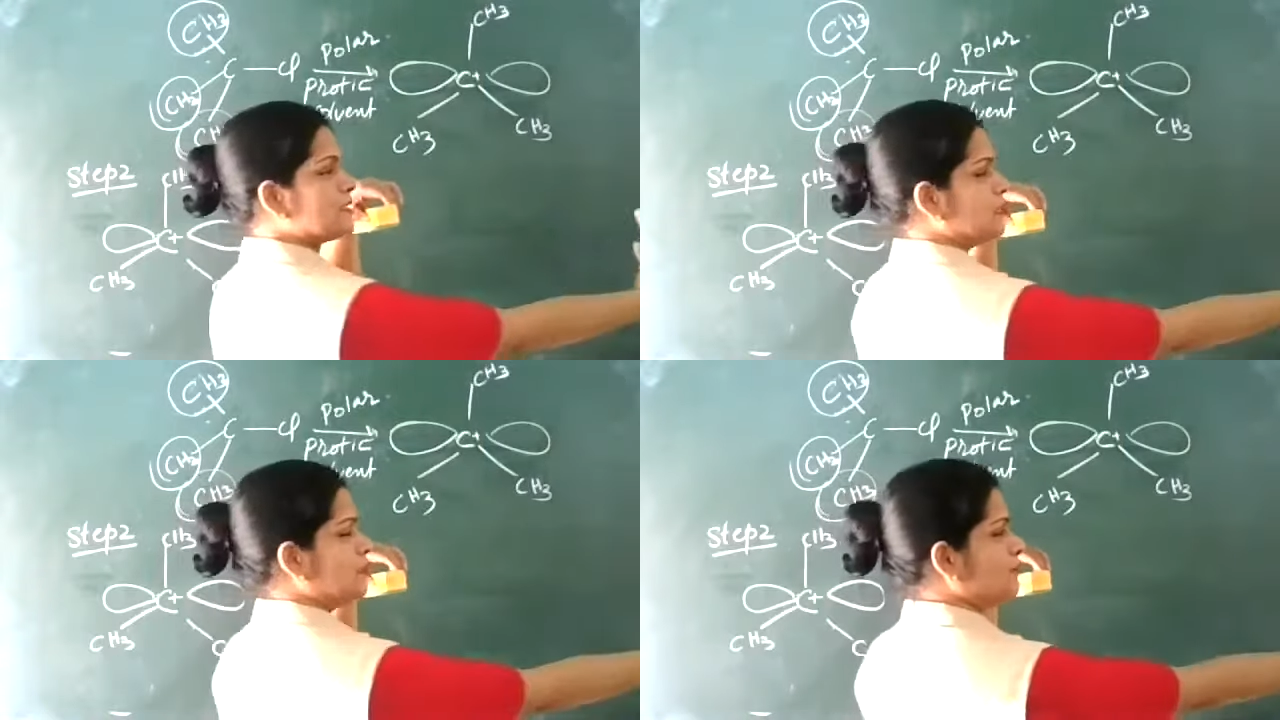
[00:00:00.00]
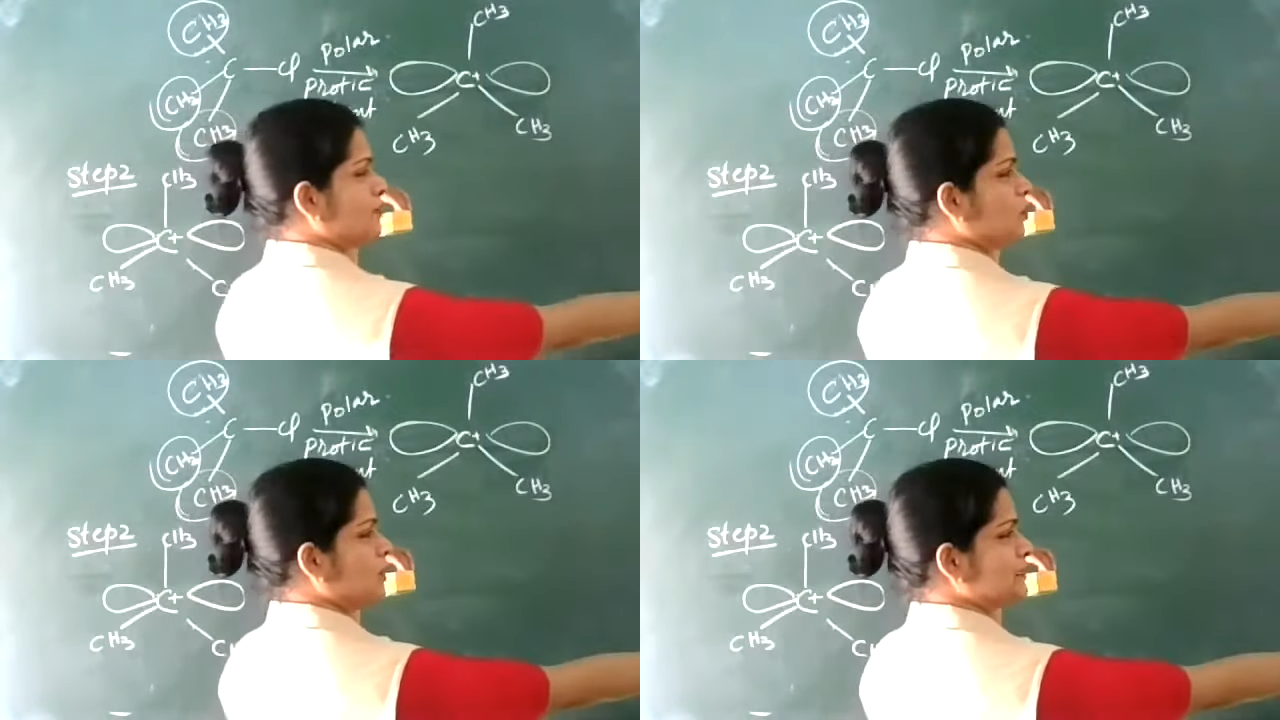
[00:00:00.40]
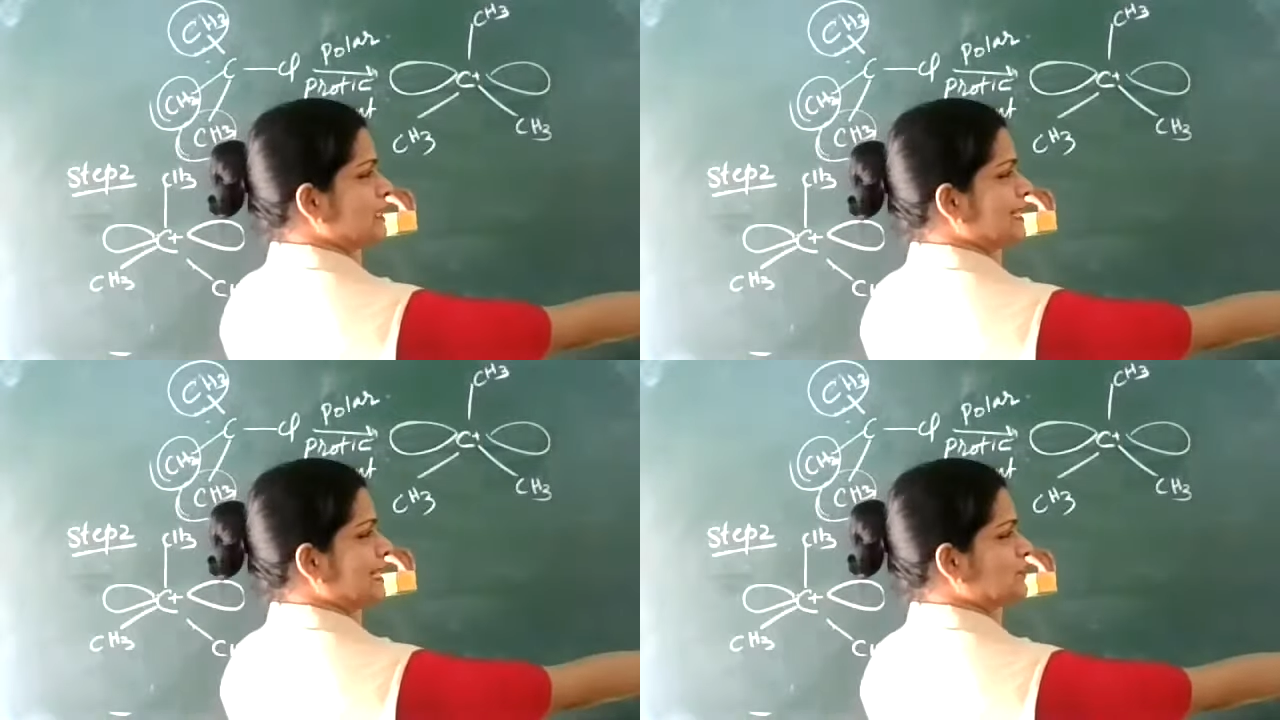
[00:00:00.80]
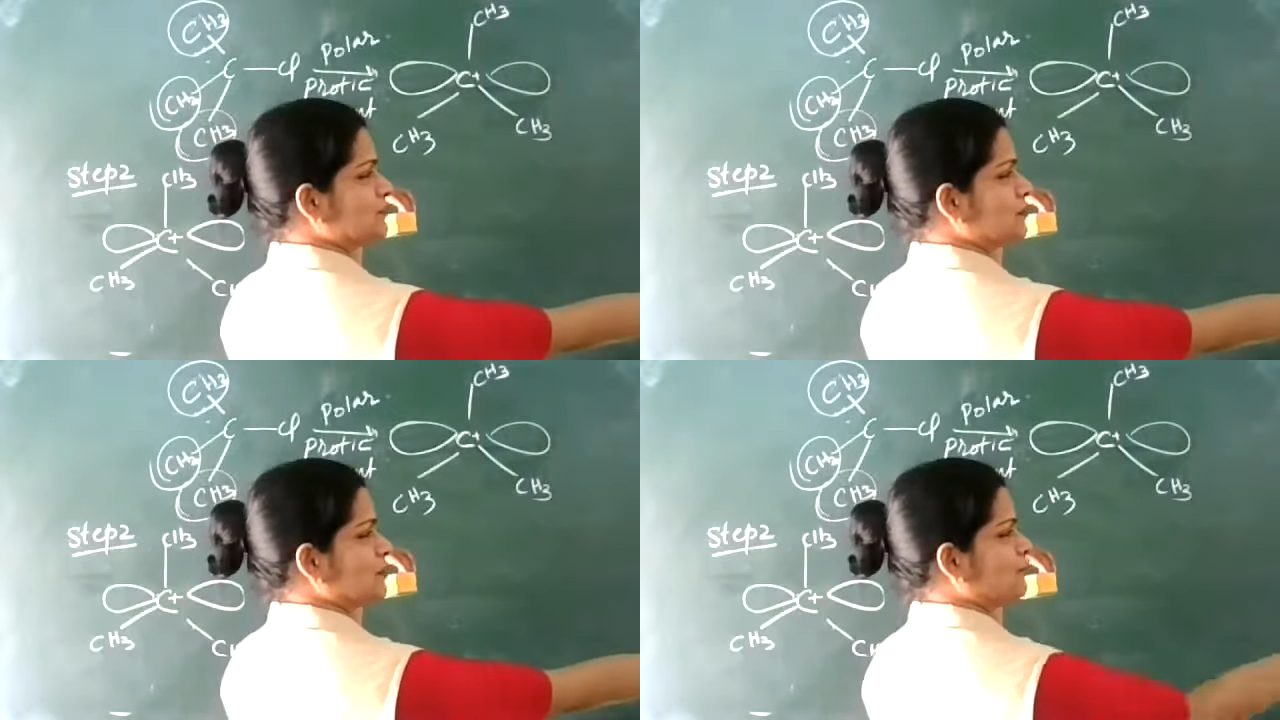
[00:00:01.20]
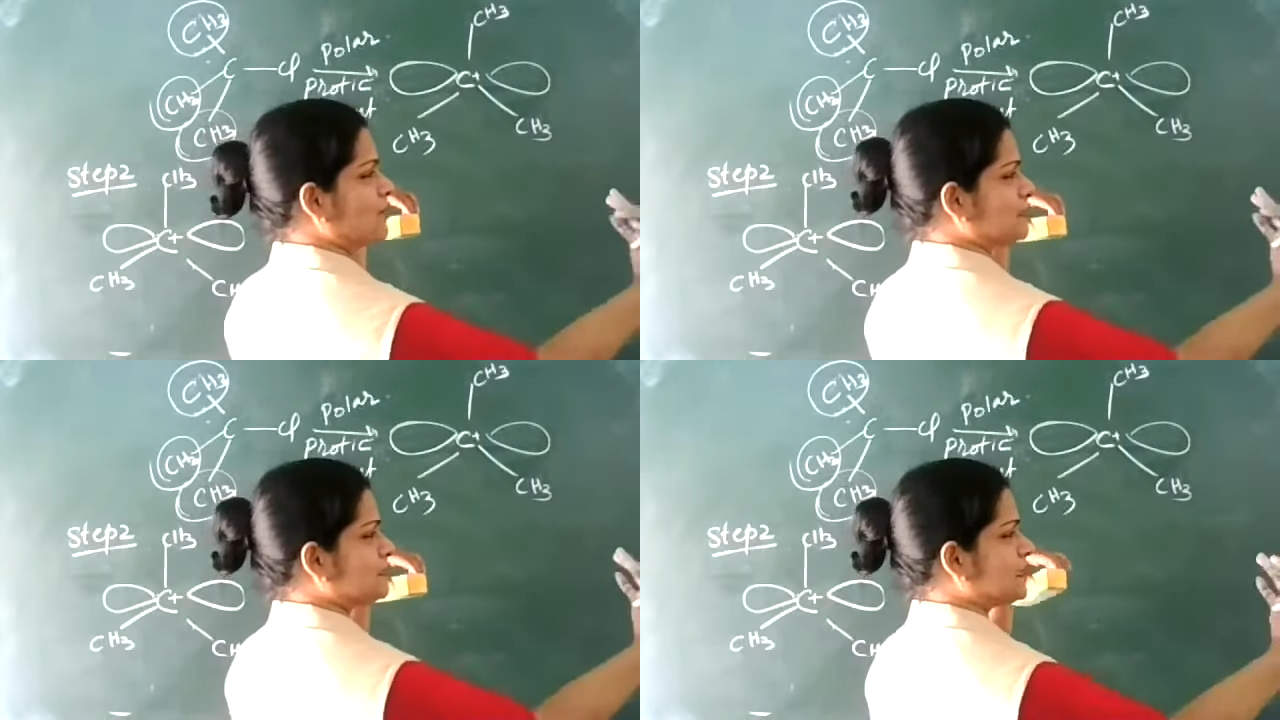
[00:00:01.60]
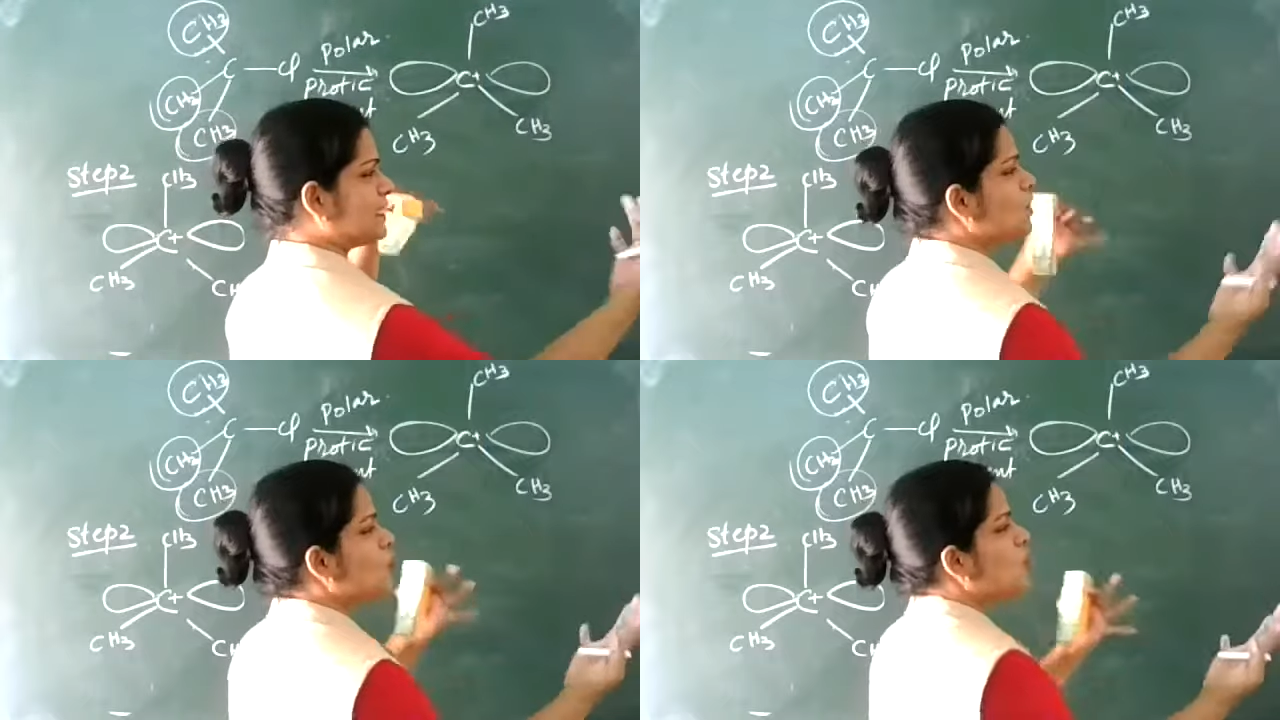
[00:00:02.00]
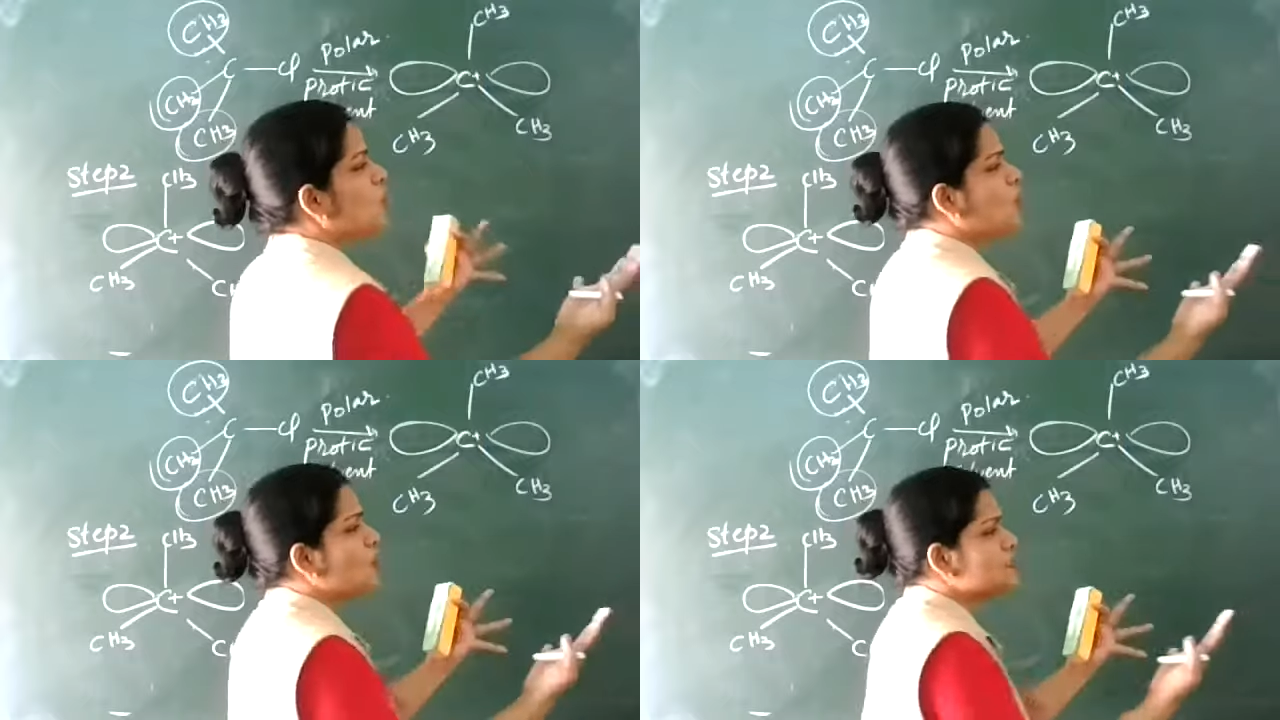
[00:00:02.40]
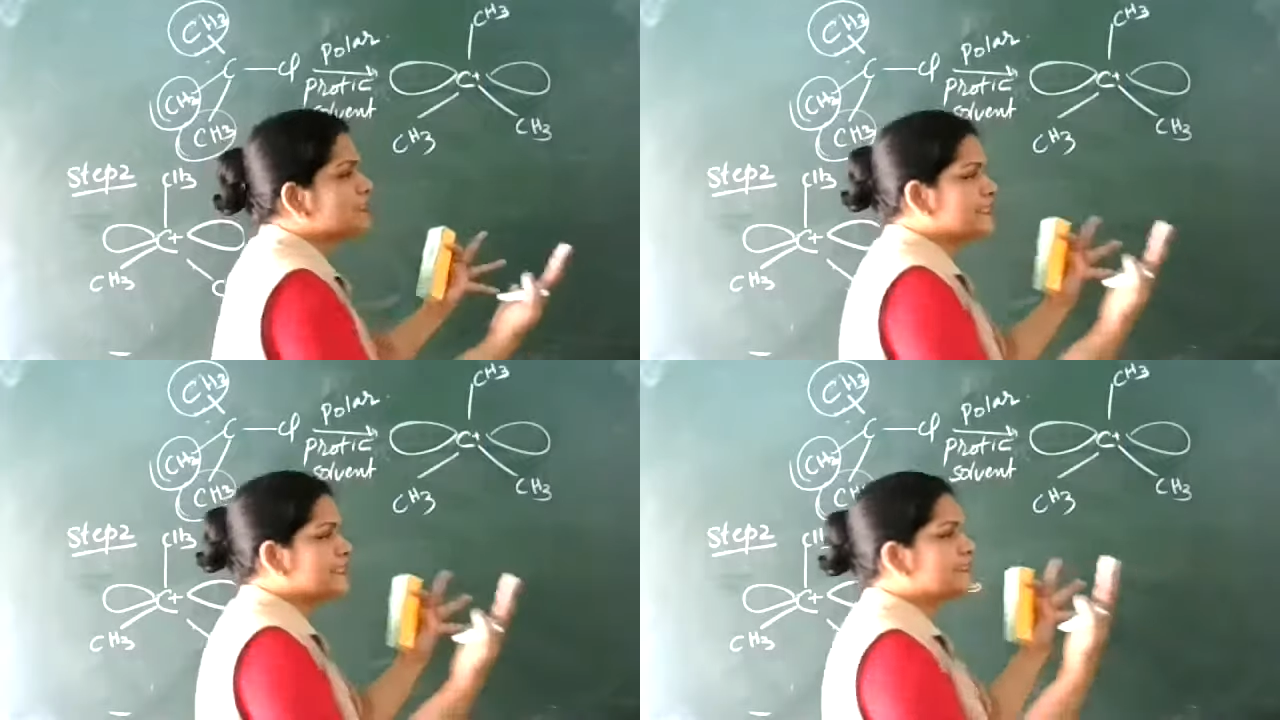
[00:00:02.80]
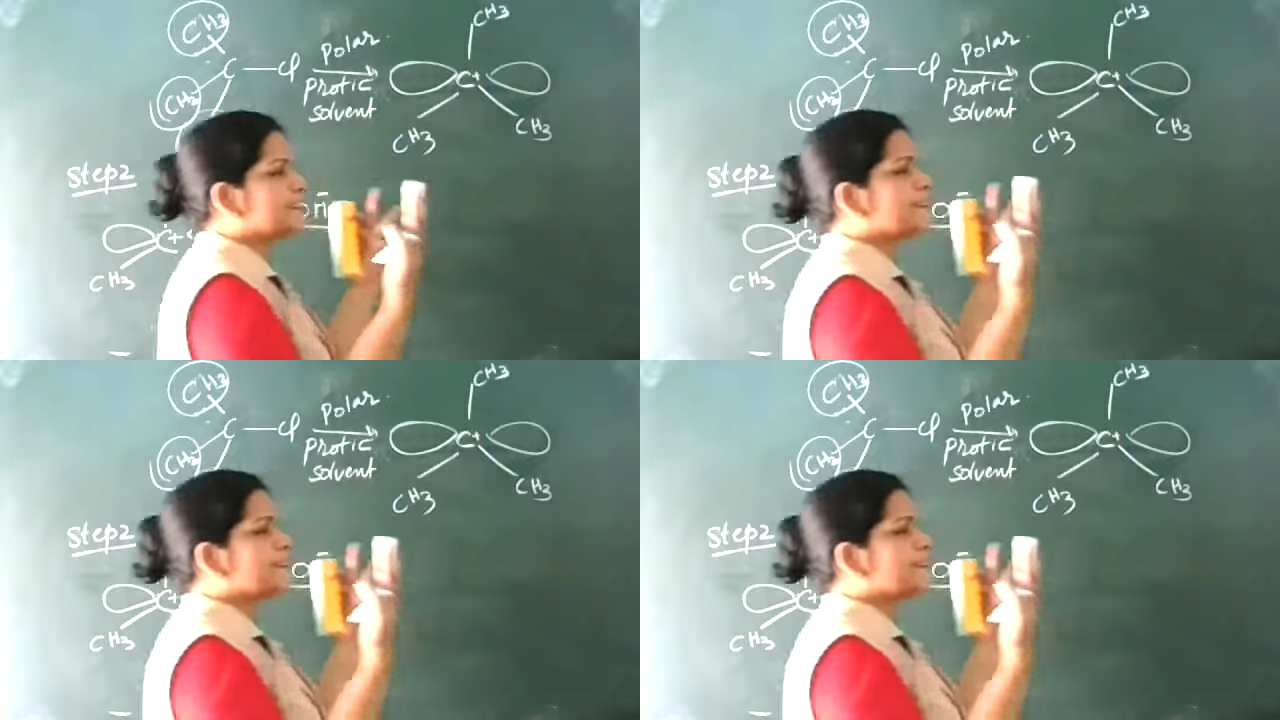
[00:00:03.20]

If OH attacks from the front side, all CH3